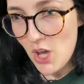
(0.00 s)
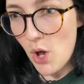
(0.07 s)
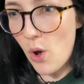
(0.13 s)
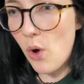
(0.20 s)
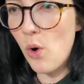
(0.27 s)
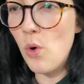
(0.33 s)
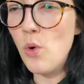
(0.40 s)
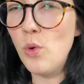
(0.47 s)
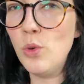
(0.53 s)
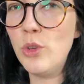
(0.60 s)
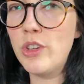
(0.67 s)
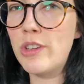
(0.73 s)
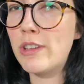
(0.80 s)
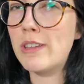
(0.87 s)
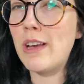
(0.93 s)
old
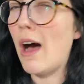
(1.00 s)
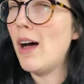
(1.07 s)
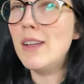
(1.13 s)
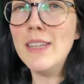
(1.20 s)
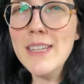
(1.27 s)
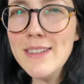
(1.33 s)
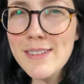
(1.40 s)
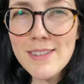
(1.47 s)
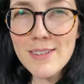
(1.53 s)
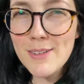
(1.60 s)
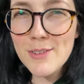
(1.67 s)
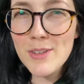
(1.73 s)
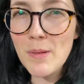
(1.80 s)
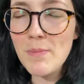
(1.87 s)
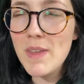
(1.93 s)
Scotland
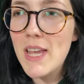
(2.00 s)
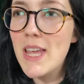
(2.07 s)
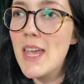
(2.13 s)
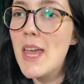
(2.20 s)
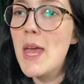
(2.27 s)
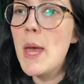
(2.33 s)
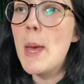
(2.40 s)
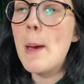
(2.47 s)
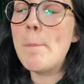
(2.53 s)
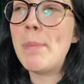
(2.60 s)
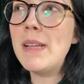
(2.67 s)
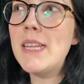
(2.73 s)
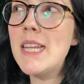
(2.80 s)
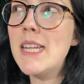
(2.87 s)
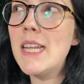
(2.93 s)
or something,
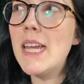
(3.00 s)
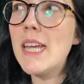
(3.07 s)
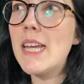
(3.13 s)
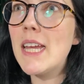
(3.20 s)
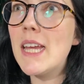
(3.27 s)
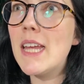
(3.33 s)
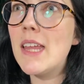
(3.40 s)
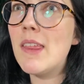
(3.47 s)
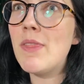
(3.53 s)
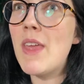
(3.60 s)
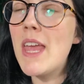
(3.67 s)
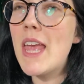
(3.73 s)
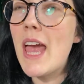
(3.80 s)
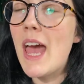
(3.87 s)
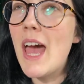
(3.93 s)
but then like
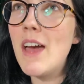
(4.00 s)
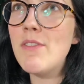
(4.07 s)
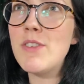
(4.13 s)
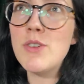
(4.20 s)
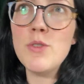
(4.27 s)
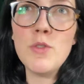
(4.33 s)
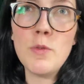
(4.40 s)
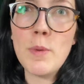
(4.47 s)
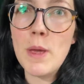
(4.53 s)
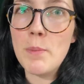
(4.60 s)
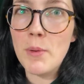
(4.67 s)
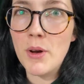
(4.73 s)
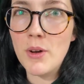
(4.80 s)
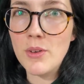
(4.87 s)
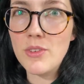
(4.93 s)
they have
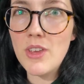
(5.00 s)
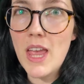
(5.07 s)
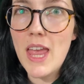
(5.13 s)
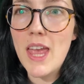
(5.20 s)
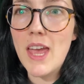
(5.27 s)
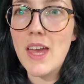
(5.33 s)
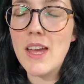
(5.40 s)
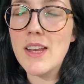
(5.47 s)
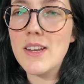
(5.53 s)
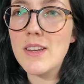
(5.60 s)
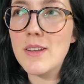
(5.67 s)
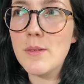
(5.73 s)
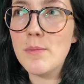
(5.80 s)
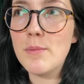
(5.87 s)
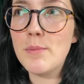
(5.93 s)
newspapers and
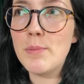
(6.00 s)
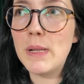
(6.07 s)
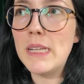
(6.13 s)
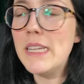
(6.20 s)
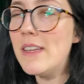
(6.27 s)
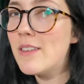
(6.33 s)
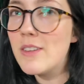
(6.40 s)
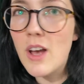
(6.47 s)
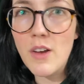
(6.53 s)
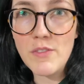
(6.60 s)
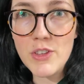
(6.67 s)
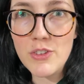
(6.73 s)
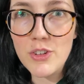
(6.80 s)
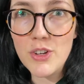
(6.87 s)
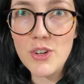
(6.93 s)
police
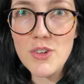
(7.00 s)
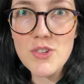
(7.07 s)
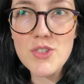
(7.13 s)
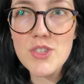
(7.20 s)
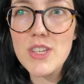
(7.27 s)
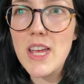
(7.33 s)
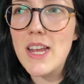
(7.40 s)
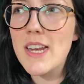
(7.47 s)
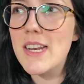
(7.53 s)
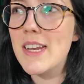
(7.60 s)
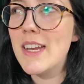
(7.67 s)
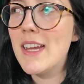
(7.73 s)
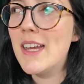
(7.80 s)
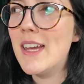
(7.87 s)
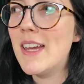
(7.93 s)
officers and
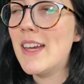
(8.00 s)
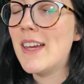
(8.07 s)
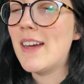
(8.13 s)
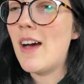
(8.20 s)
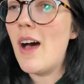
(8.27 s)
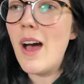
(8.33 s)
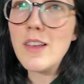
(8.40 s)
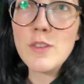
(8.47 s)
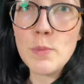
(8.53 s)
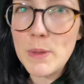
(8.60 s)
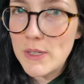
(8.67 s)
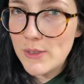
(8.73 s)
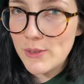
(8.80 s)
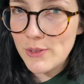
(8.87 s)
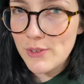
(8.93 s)

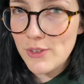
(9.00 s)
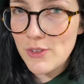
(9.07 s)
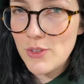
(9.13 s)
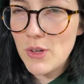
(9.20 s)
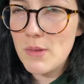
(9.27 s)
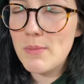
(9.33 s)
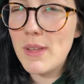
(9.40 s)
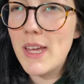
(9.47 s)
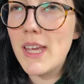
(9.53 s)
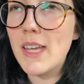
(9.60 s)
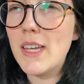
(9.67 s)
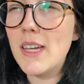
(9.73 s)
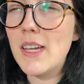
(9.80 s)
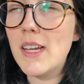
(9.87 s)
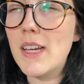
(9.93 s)
hospitals, so I'm like,